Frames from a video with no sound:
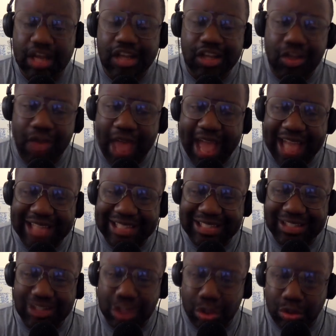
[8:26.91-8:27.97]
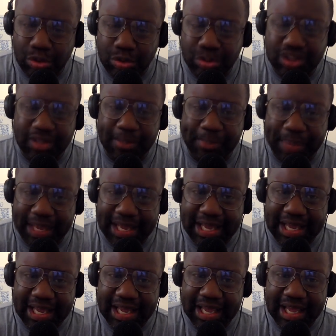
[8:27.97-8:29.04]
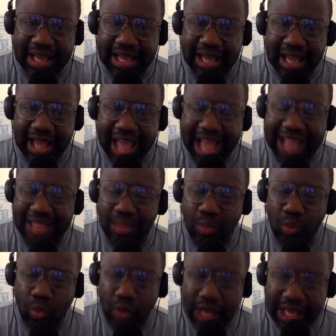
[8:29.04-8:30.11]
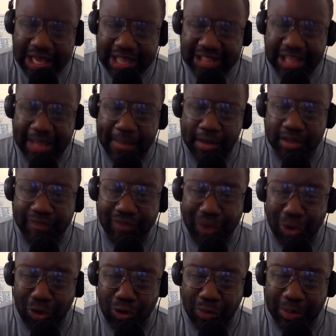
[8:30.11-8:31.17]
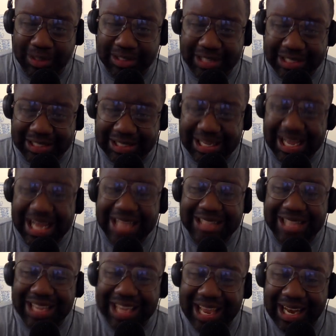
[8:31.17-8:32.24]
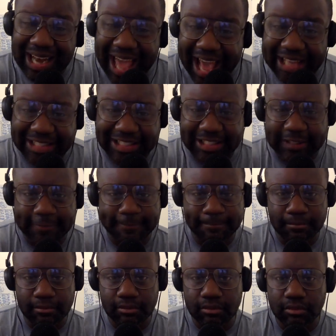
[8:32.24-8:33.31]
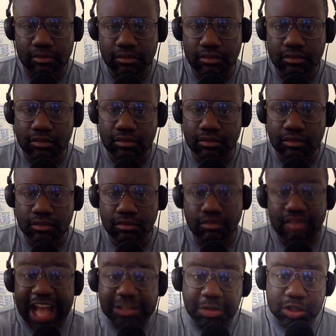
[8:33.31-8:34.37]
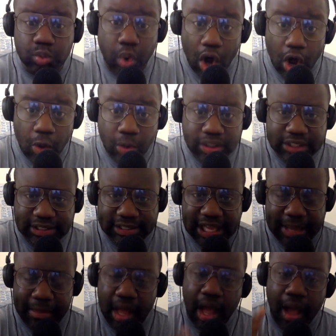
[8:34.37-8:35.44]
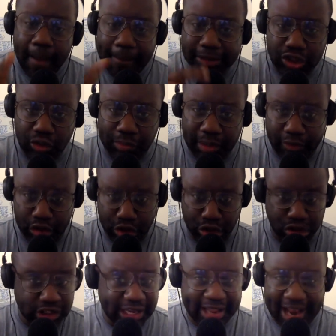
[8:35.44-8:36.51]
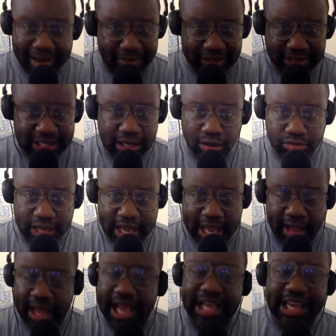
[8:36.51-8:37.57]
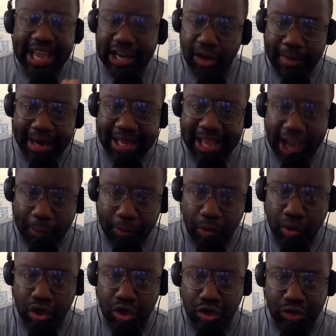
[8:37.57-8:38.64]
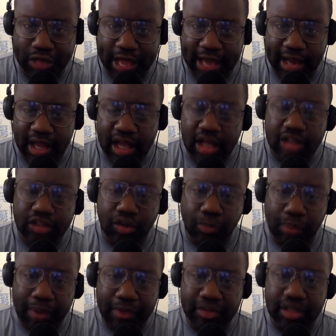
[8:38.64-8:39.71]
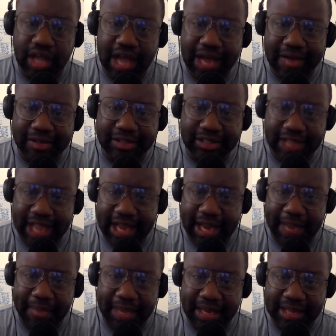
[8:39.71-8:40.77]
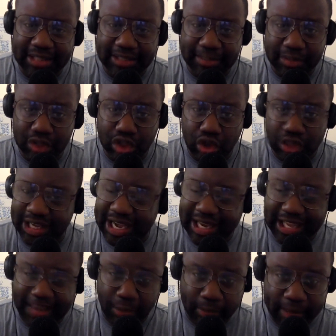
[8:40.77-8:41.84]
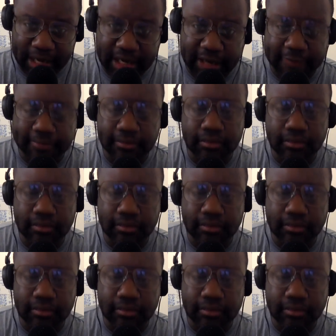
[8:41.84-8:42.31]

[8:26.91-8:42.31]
You actually choose to be at the weakest and most vulnerable position to get less. That's what's wrong with the simp. But you brothers choose that every single day. And can't nobody help you when you do that. So brothers, understand that being a simp is a choice. I got to keep repeating it.